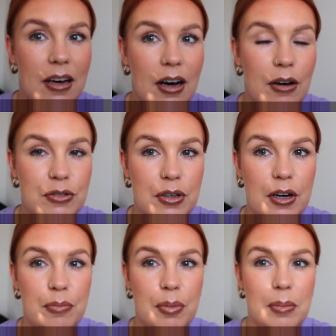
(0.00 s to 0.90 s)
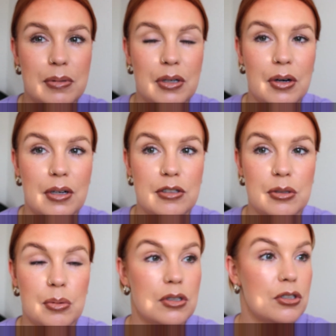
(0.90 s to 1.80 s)
after I've popped it on. I
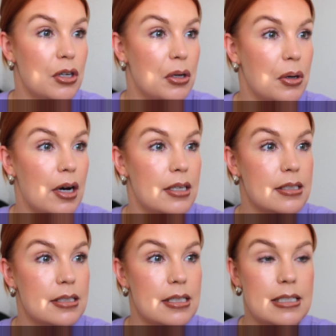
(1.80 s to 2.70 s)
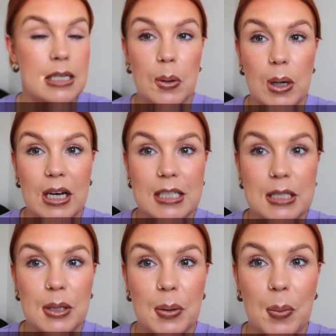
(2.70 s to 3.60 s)
just wanted to show you guys because it still looks
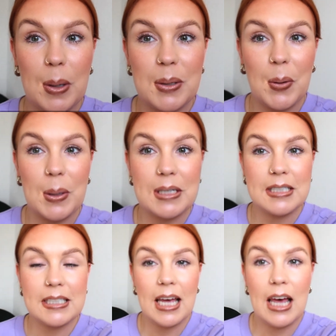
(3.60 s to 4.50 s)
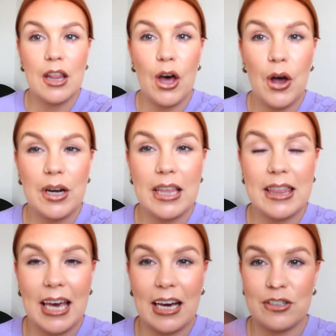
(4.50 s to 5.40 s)
quite nice. The only
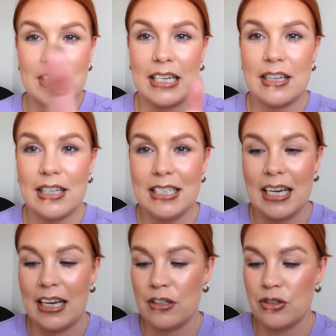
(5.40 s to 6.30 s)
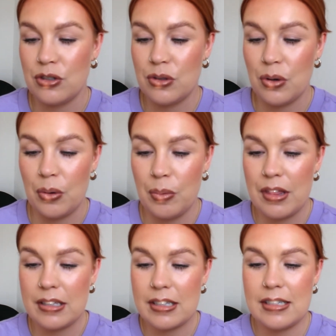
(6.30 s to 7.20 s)
thing, I just had an idea and I just thought with
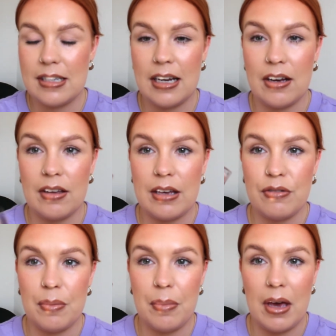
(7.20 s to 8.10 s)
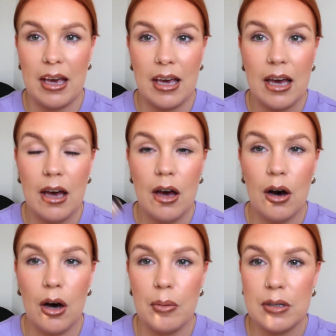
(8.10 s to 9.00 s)
this concealer, I think for me,
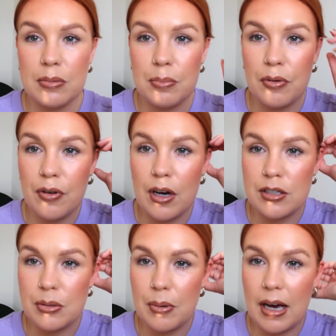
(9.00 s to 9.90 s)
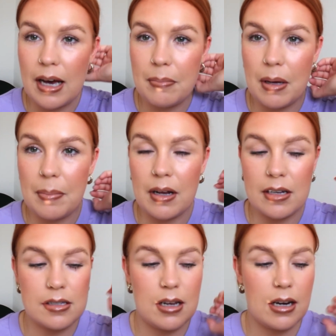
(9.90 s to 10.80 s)
I would prefer to wear maybe like
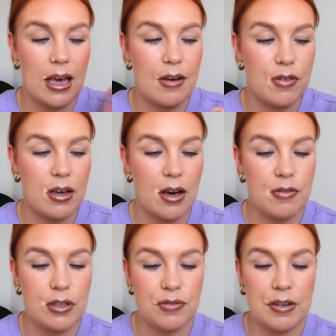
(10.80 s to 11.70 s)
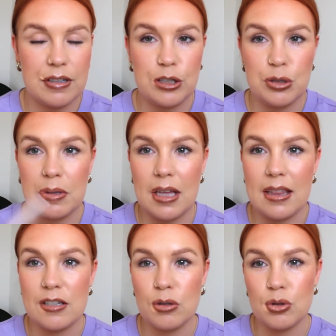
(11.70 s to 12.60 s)
a slightly heavier coverage foundation with then
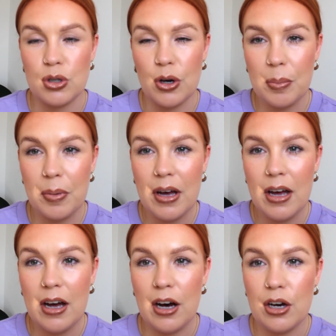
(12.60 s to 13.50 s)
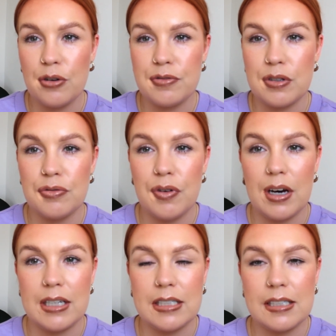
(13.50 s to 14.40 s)
this on top. I often
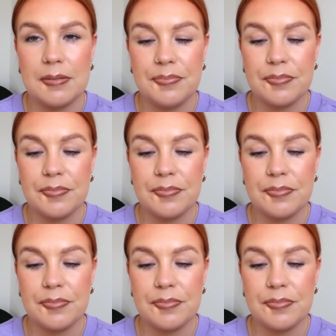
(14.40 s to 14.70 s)
find